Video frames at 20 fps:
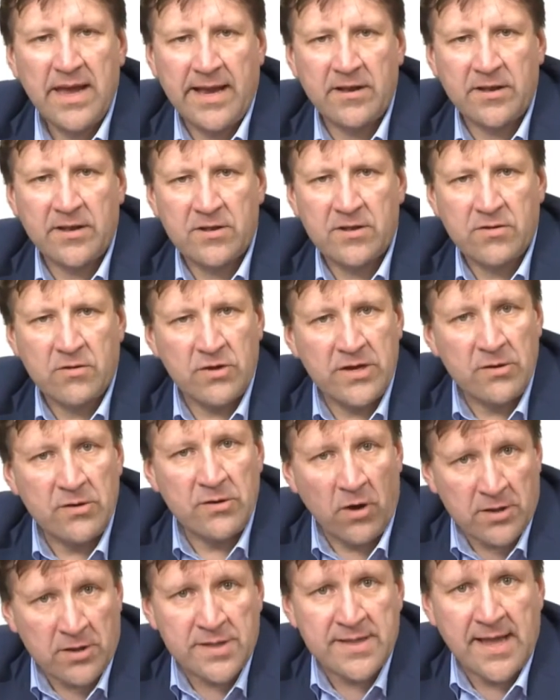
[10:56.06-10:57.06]
In, to, in
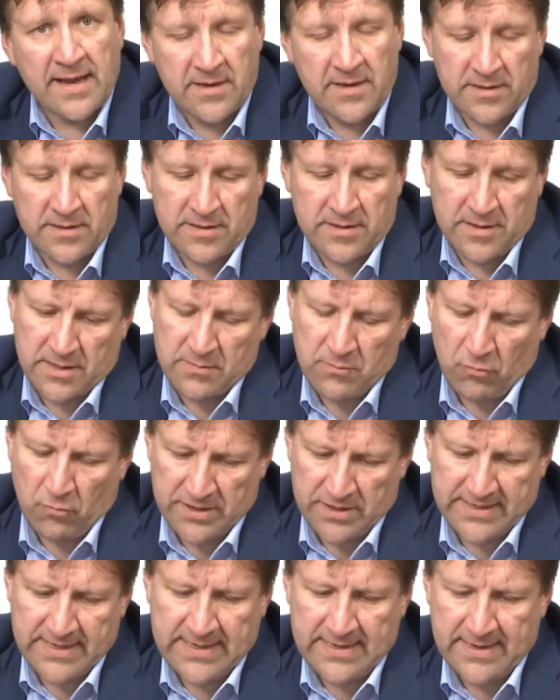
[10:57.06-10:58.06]
order to study this in
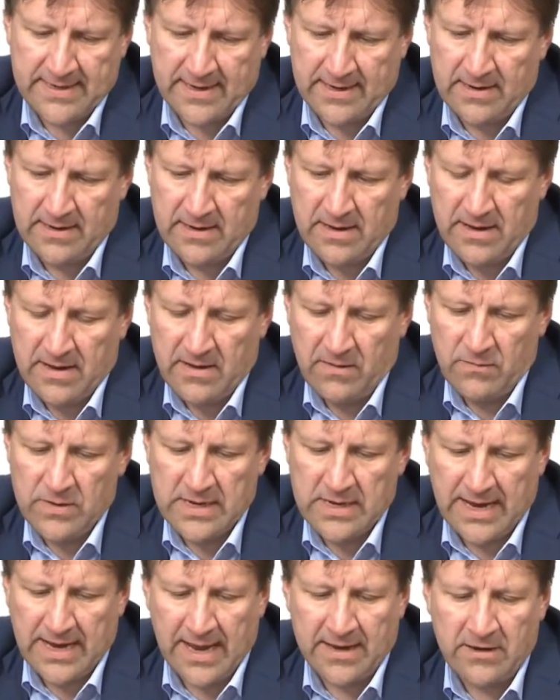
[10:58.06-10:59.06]
more detail,
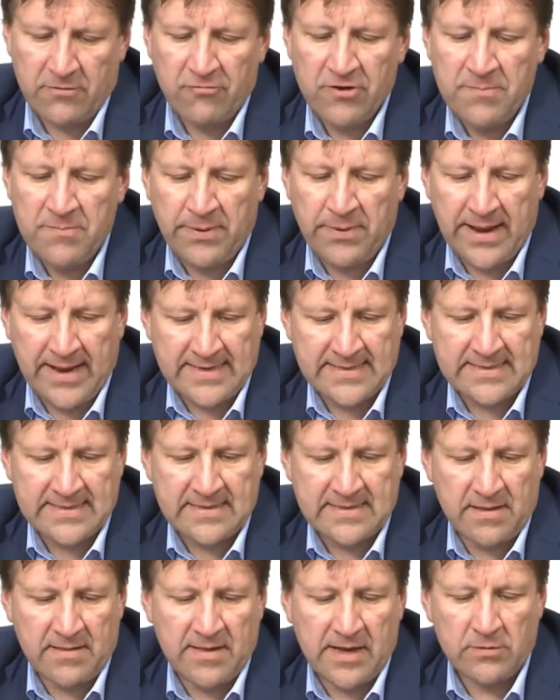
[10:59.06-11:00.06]
we again
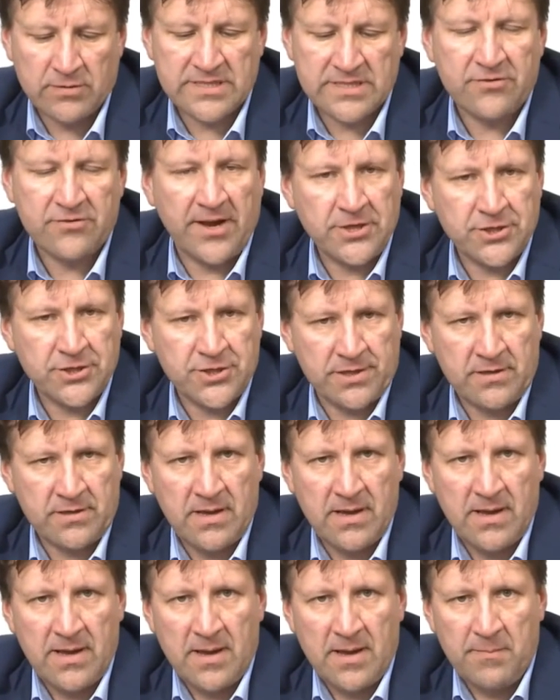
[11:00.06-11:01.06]
replace this
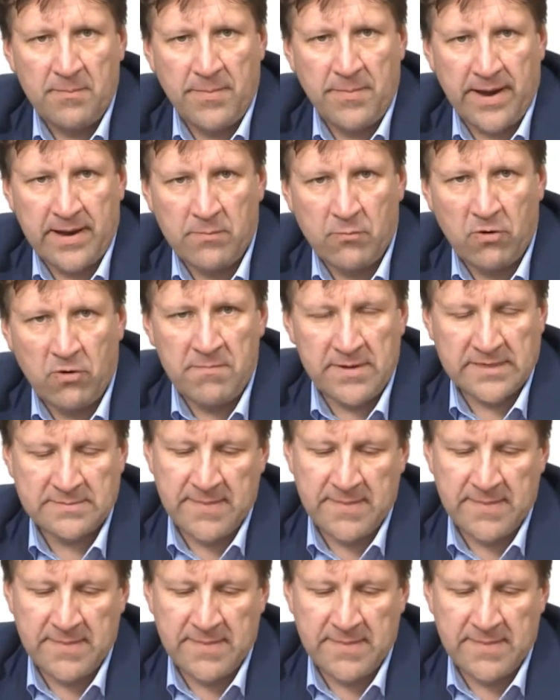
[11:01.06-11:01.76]
illustration by a more